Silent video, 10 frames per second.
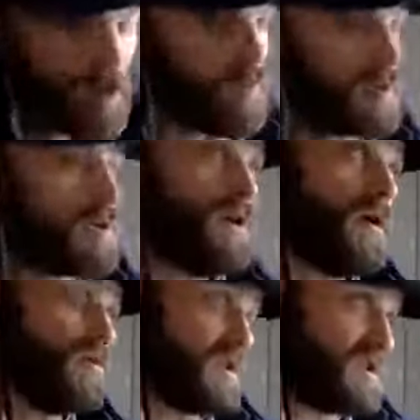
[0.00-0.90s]
I wanted to
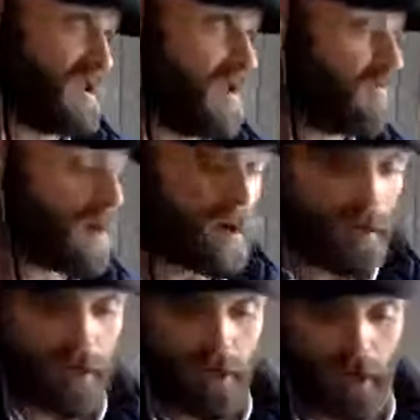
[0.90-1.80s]
go to sleep.
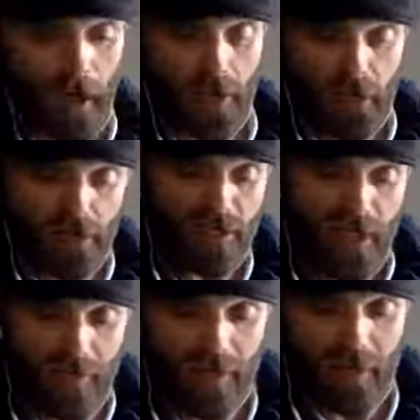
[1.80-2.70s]
And you're
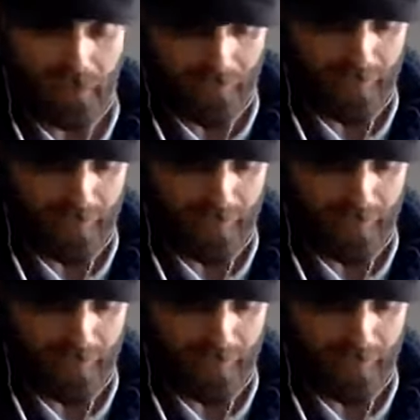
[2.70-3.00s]
telling me,